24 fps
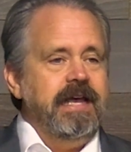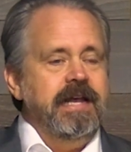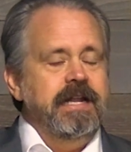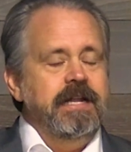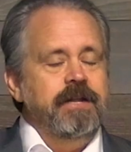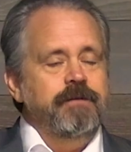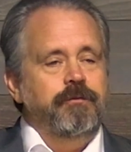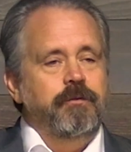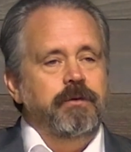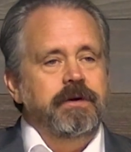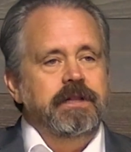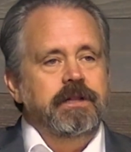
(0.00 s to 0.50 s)

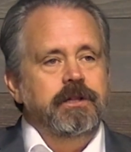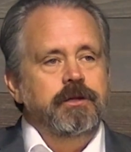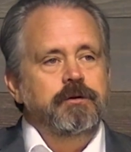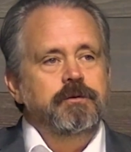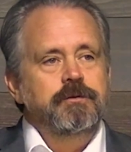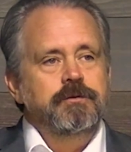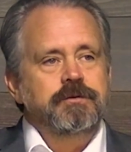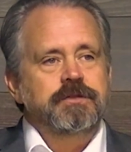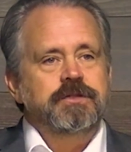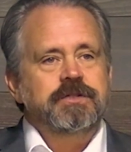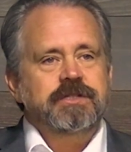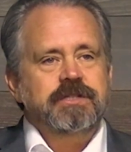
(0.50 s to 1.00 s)
and if we
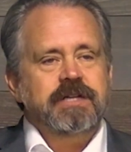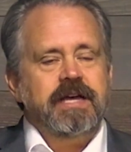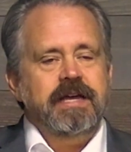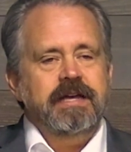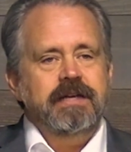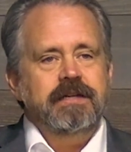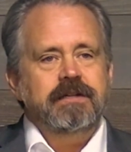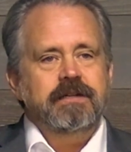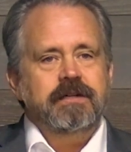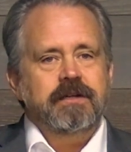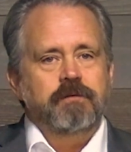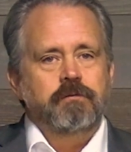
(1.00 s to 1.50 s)
lose
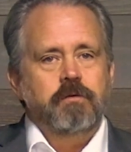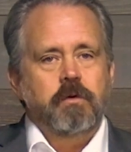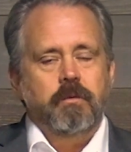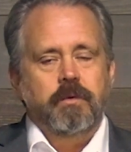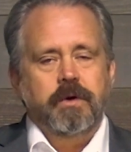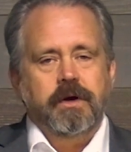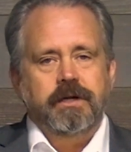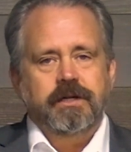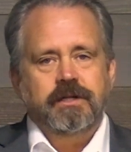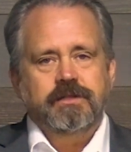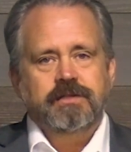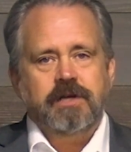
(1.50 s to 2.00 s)
sight of what
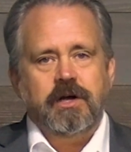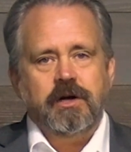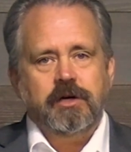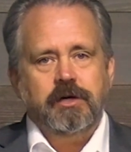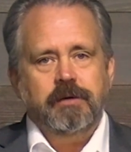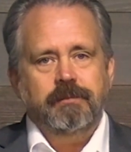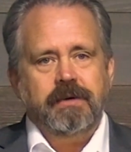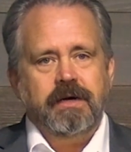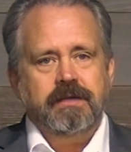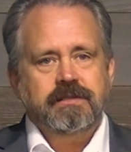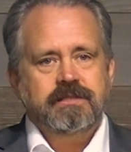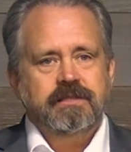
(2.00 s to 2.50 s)
we're going to
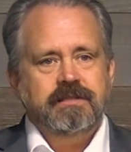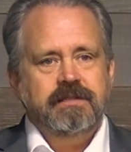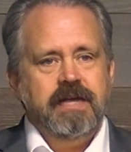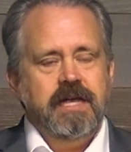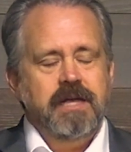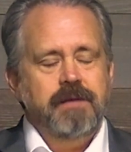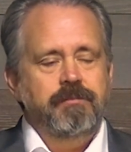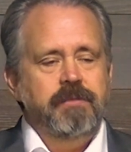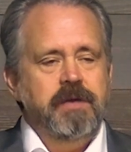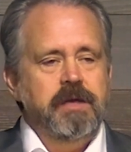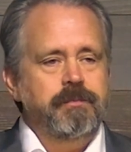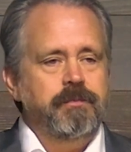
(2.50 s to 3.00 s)
talk about
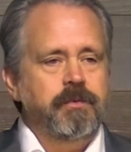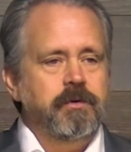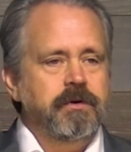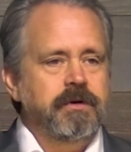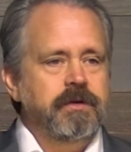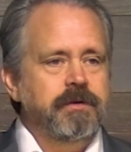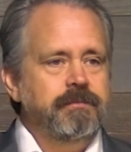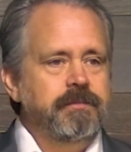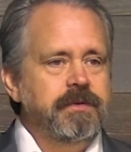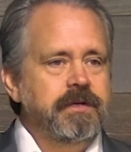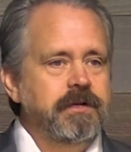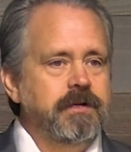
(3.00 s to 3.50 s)
today, people
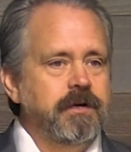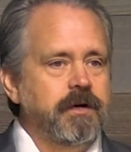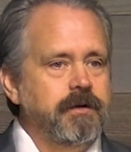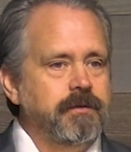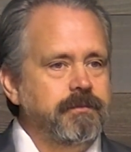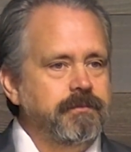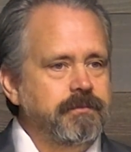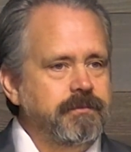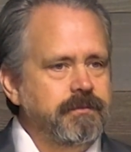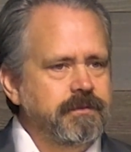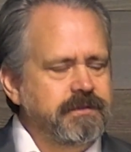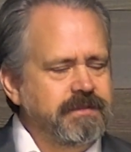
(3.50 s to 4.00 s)
can
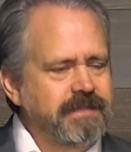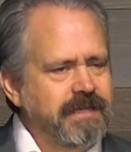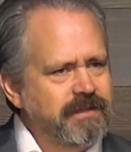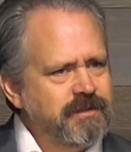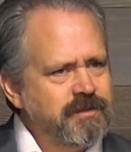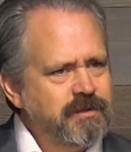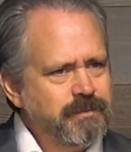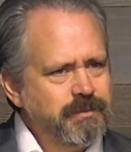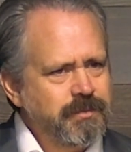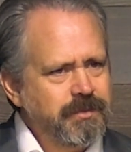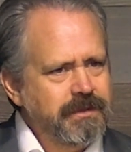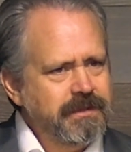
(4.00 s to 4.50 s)
become
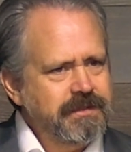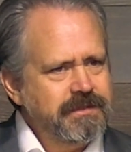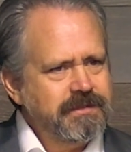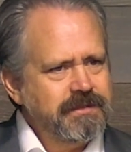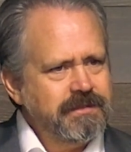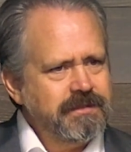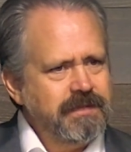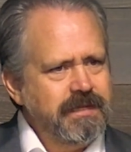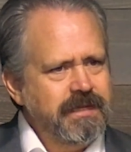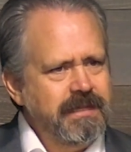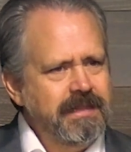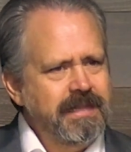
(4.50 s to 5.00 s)

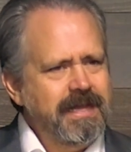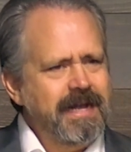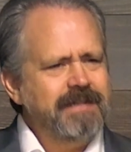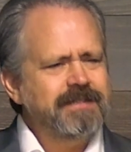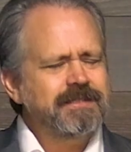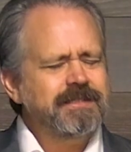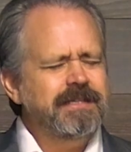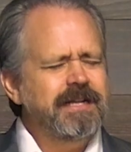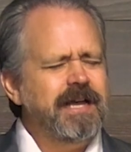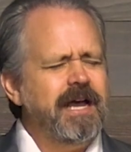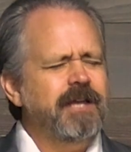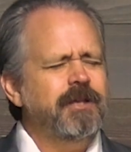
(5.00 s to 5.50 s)
desperate, and
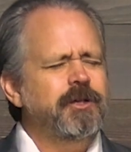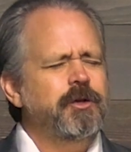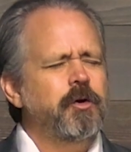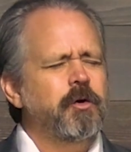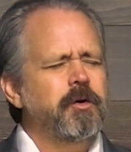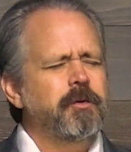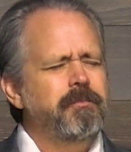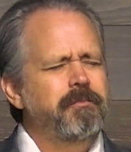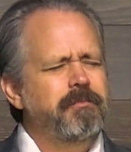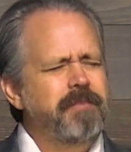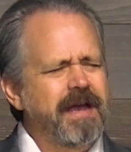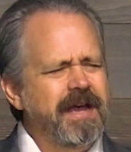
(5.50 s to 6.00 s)
that's not
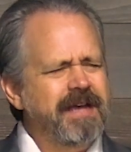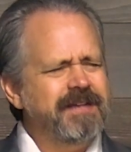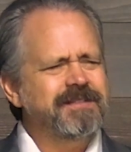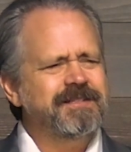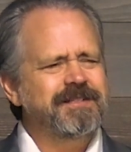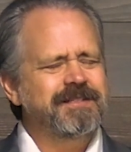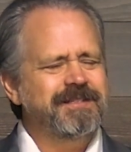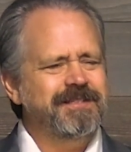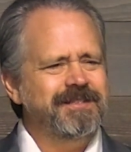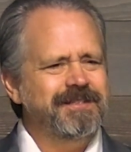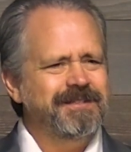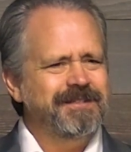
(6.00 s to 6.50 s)
your
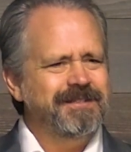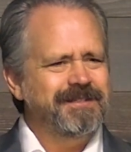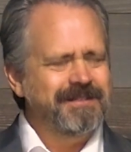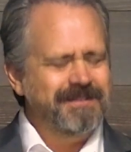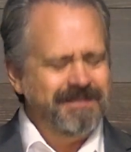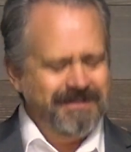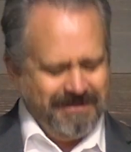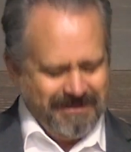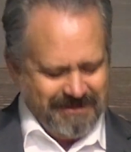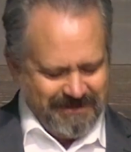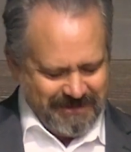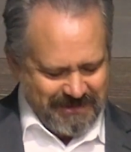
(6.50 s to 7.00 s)
best
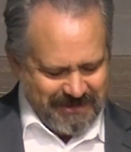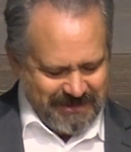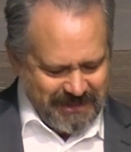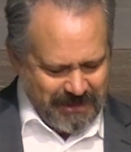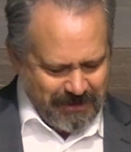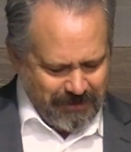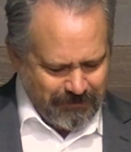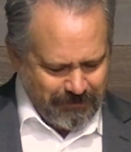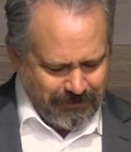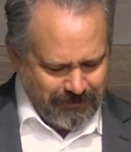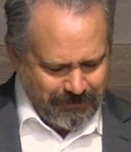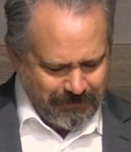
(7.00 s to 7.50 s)

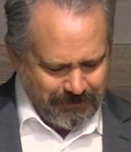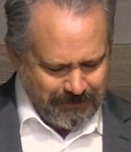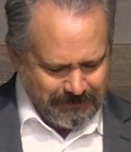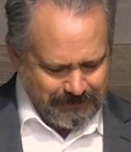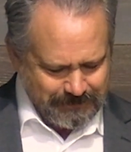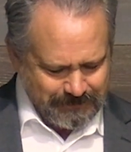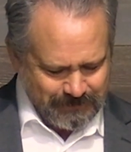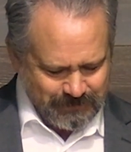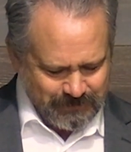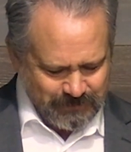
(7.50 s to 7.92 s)
self.